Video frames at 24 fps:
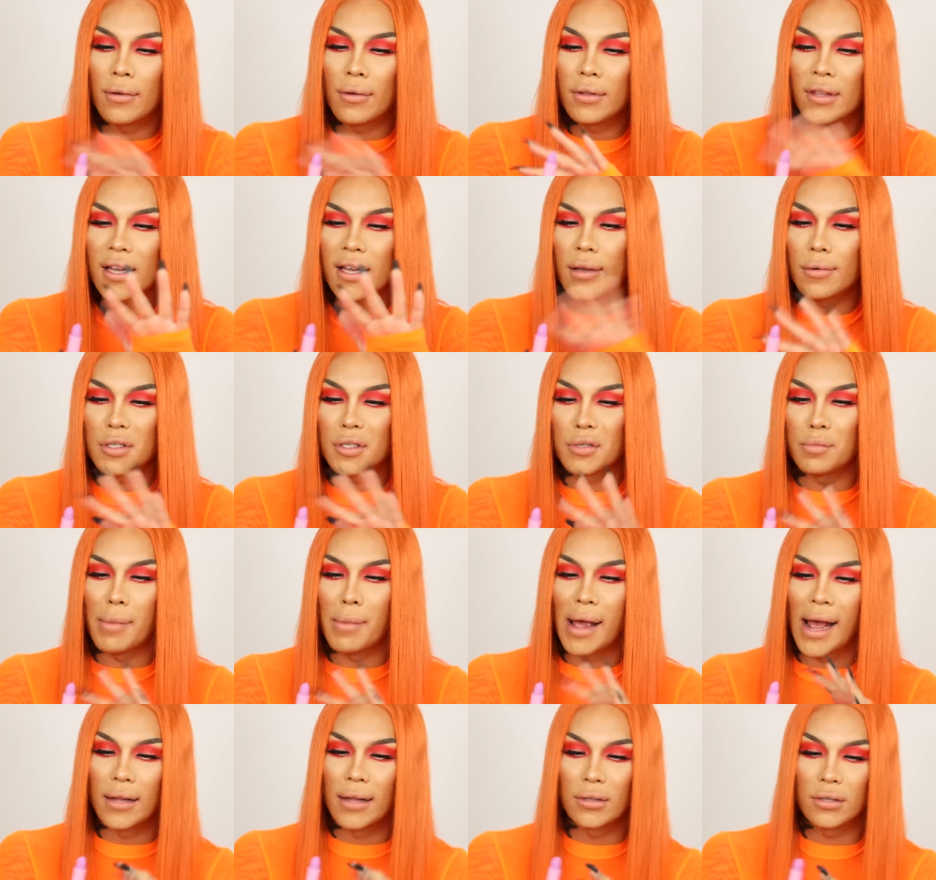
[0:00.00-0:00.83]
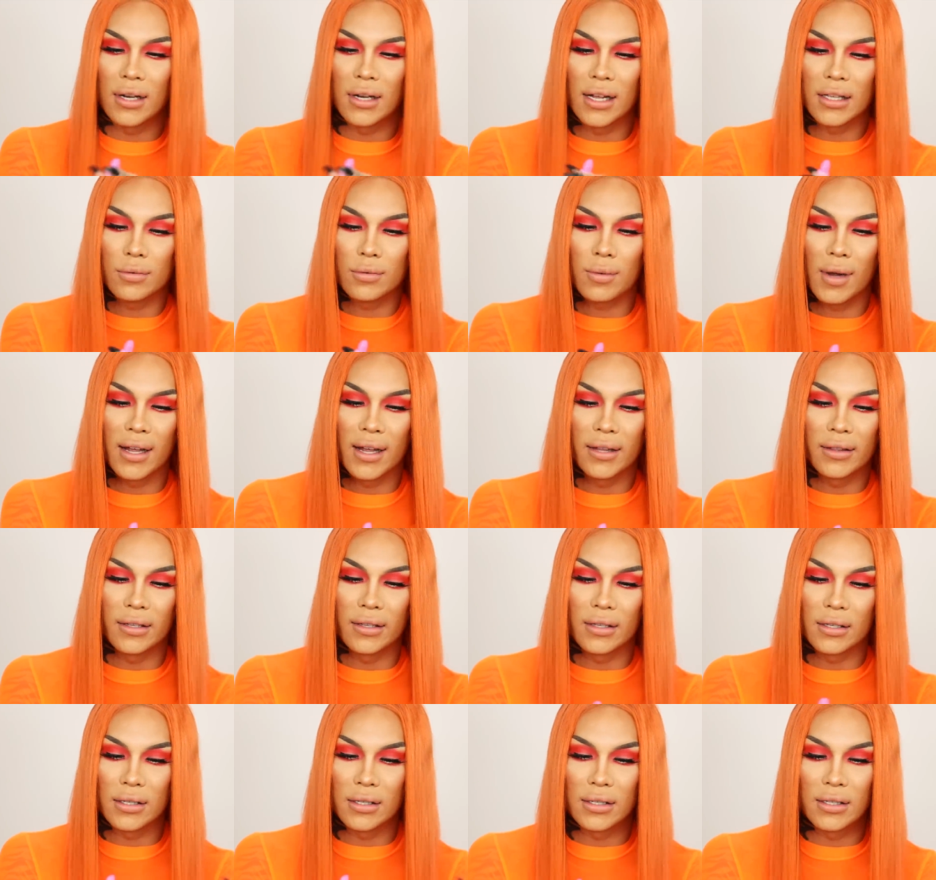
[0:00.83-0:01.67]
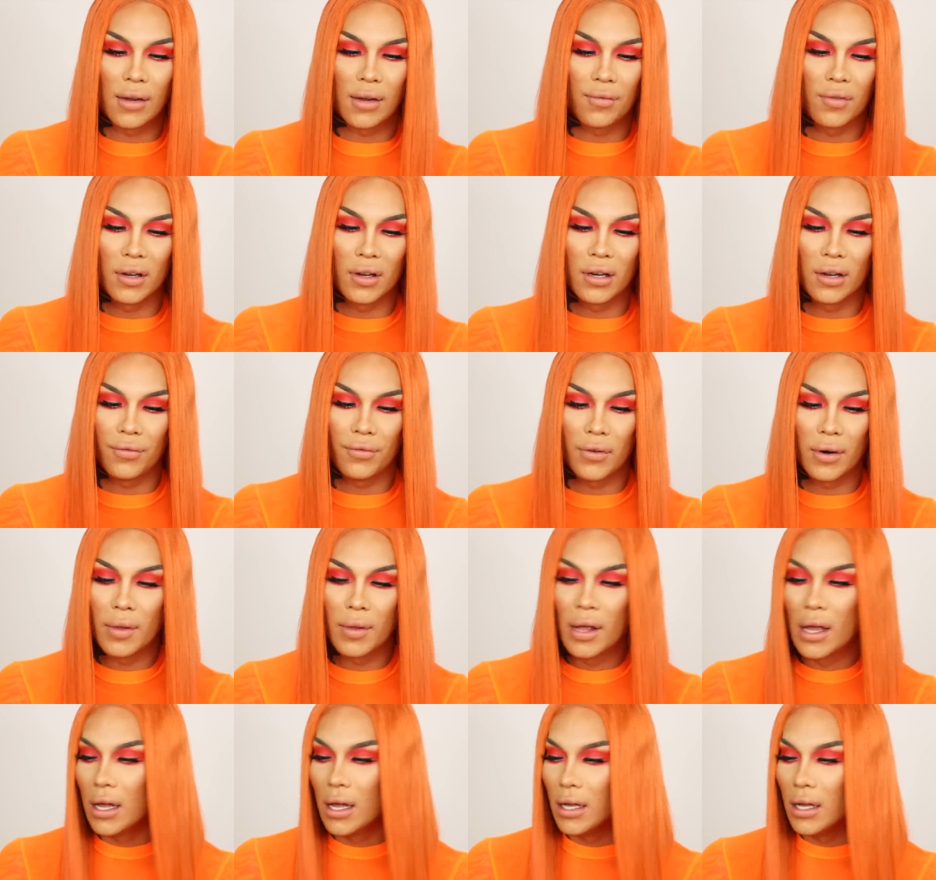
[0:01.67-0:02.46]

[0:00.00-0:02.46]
don't think it was matte, so that's why I think this is definitely different.